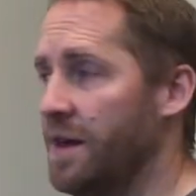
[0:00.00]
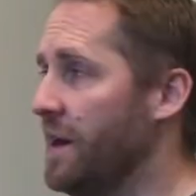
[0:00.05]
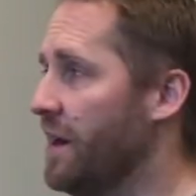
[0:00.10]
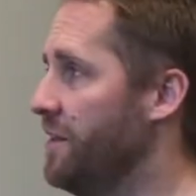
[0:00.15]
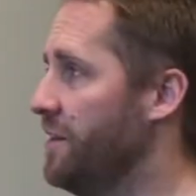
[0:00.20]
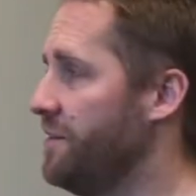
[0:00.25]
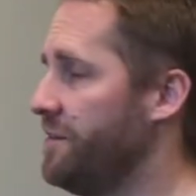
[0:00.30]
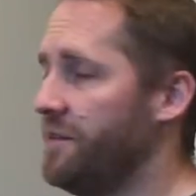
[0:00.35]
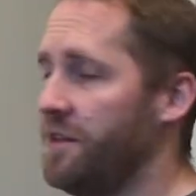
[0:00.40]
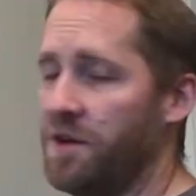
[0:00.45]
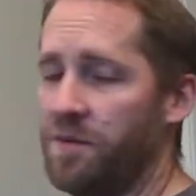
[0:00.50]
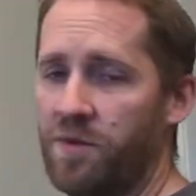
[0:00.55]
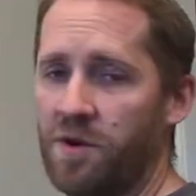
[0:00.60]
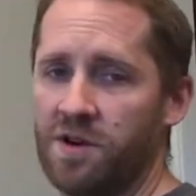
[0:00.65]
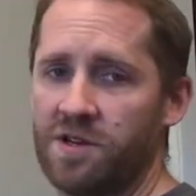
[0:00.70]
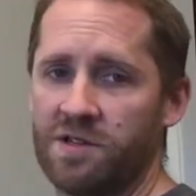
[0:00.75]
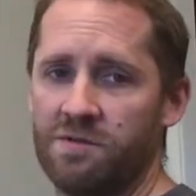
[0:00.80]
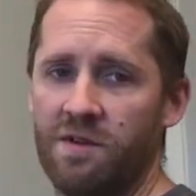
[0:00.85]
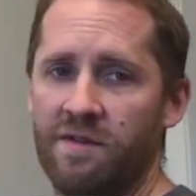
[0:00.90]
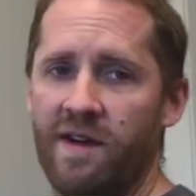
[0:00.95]
And this is the
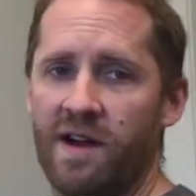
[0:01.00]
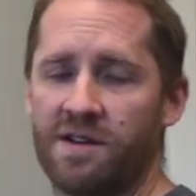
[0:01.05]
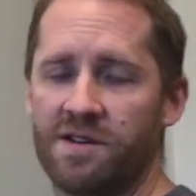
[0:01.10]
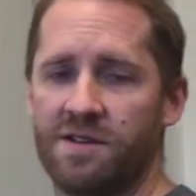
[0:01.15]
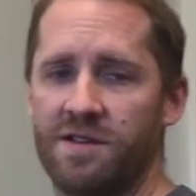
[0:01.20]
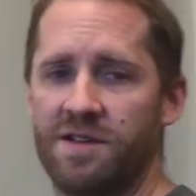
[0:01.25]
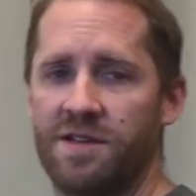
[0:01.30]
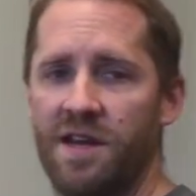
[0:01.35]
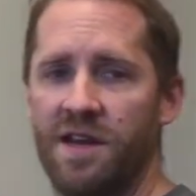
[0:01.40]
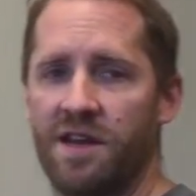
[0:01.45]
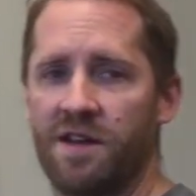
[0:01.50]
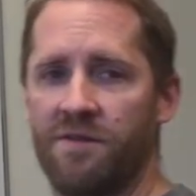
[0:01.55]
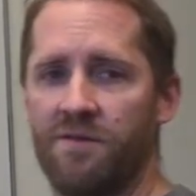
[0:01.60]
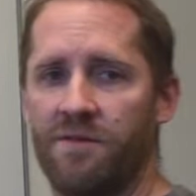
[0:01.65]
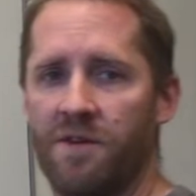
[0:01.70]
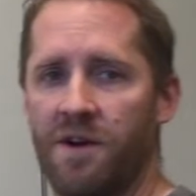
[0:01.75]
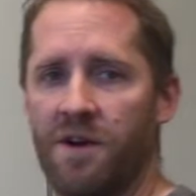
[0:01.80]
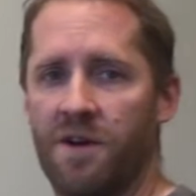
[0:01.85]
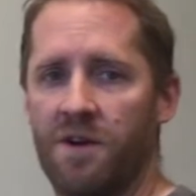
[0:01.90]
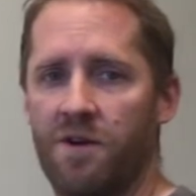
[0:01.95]
approach that we've actually taken
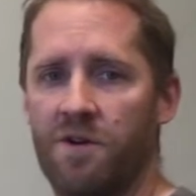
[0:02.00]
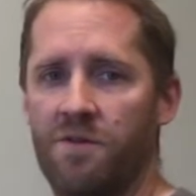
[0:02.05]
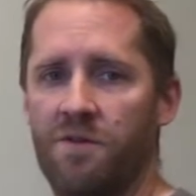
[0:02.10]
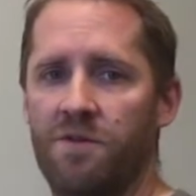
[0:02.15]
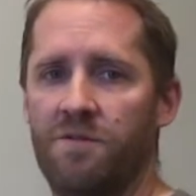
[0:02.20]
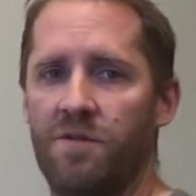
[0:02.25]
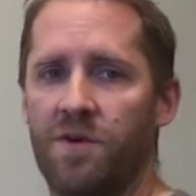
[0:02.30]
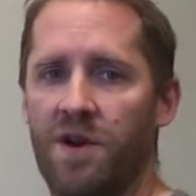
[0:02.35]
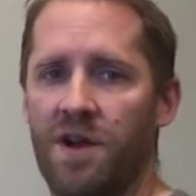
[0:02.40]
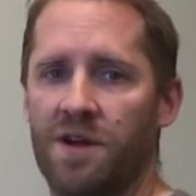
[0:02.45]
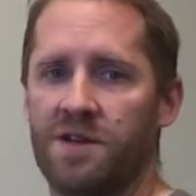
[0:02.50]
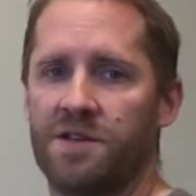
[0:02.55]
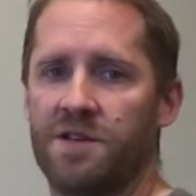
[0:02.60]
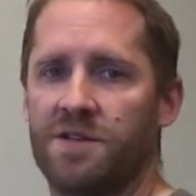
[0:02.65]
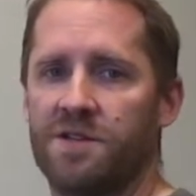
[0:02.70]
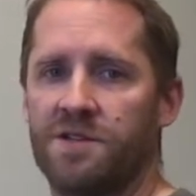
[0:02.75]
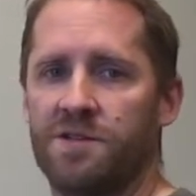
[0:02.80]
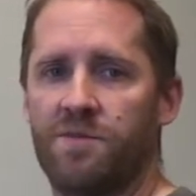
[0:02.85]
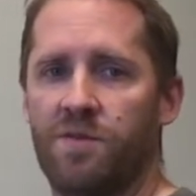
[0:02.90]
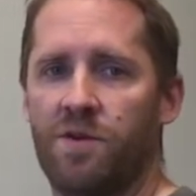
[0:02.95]
for our own
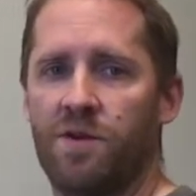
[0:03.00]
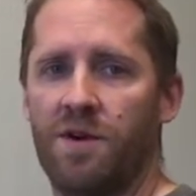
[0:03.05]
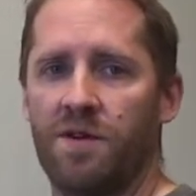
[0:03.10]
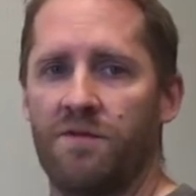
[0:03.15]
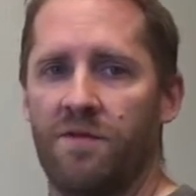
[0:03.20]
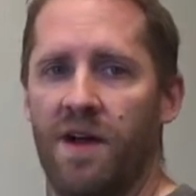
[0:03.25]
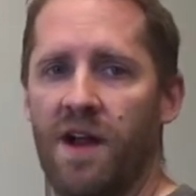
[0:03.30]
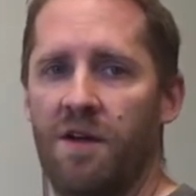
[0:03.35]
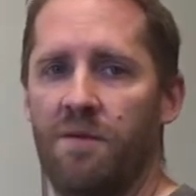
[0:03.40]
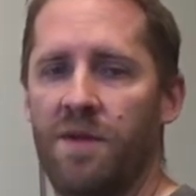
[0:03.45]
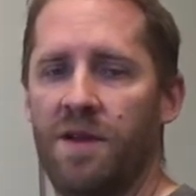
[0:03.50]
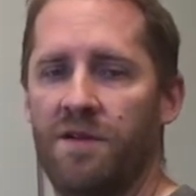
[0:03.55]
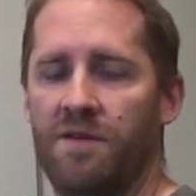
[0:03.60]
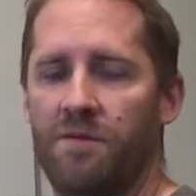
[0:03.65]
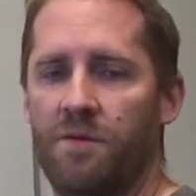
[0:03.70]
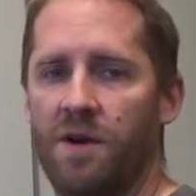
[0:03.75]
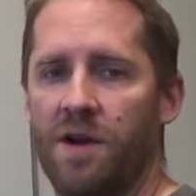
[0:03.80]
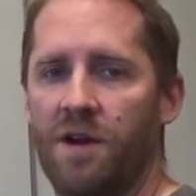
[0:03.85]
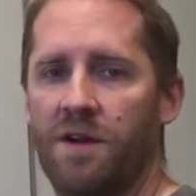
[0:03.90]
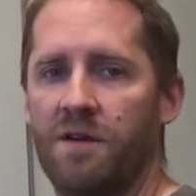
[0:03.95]
production support environment
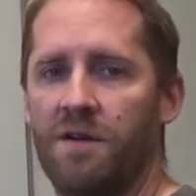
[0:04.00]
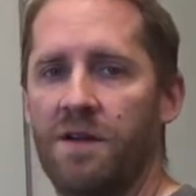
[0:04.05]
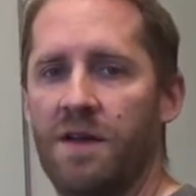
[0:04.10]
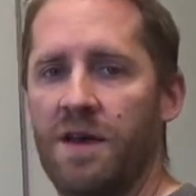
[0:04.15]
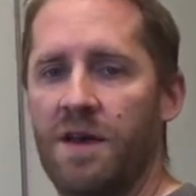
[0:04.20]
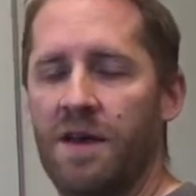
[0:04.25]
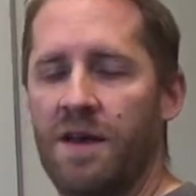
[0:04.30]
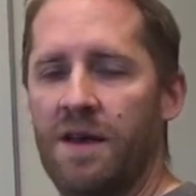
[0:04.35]
where